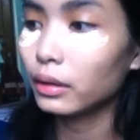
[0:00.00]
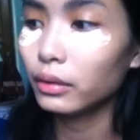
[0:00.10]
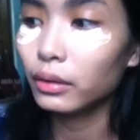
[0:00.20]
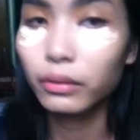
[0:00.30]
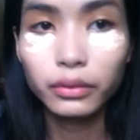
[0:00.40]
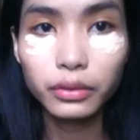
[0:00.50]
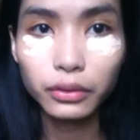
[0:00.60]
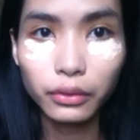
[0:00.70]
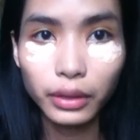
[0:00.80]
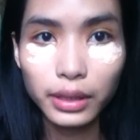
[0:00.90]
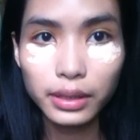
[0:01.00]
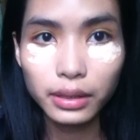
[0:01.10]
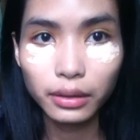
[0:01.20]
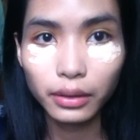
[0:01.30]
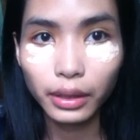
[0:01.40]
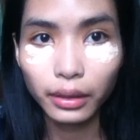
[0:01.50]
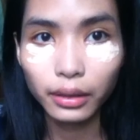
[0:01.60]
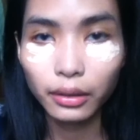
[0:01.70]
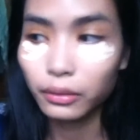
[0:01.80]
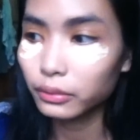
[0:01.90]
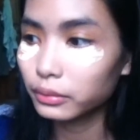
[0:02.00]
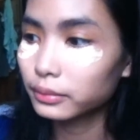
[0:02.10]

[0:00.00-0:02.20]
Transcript: I know it looks crazy right now.